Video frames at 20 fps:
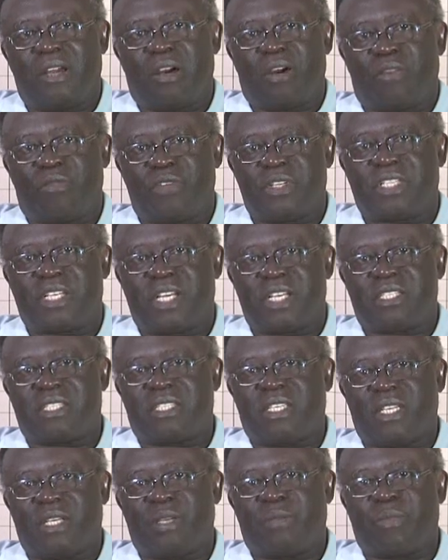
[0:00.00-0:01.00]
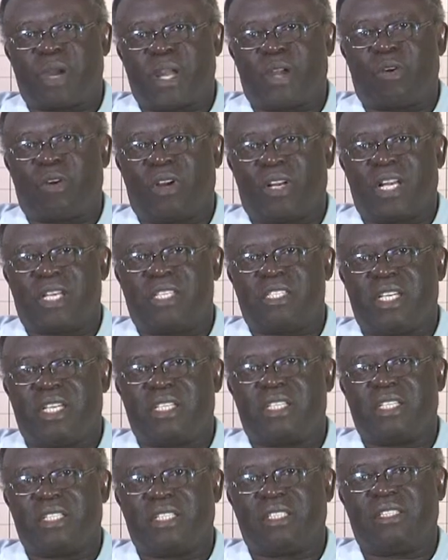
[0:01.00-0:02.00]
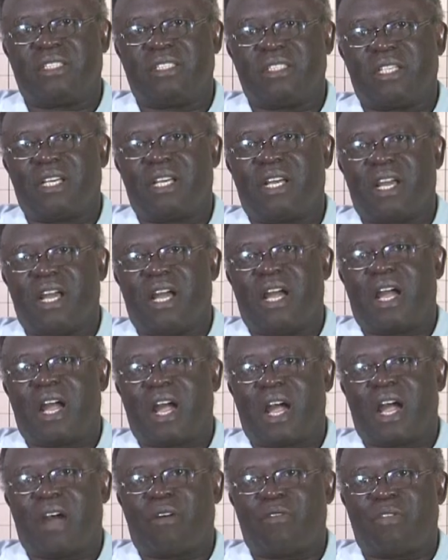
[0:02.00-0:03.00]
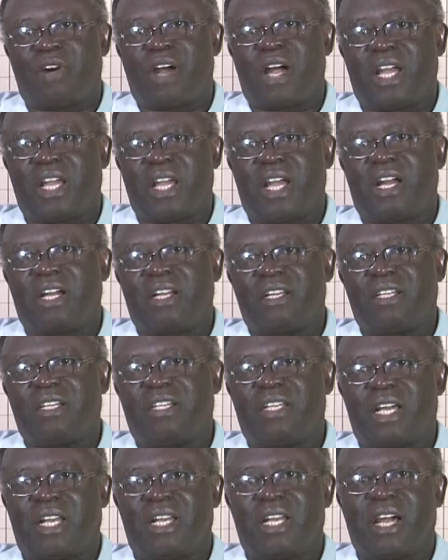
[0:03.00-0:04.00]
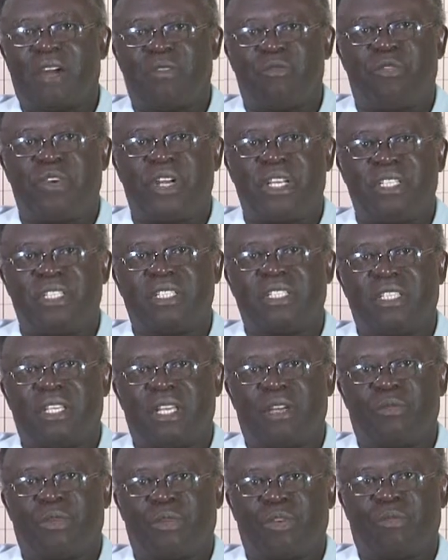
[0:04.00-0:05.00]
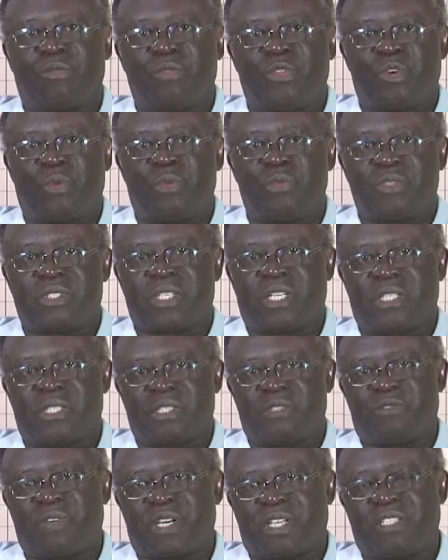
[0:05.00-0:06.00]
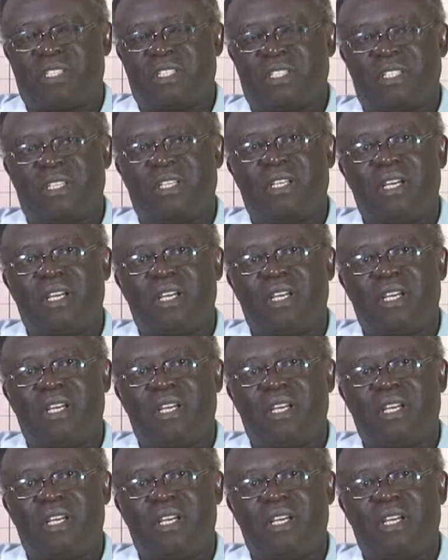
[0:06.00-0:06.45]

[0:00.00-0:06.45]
Officers in my organization have higher than average level of job satisfaction.